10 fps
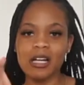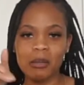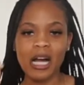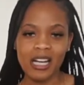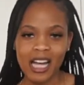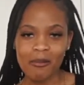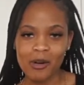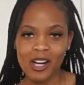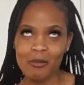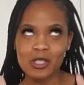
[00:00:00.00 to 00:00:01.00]
behind the camera right
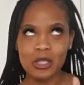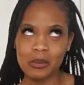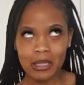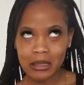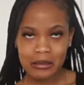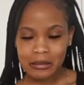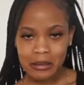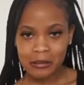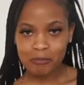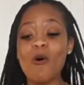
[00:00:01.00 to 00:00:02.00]
now, but she don't want you to see.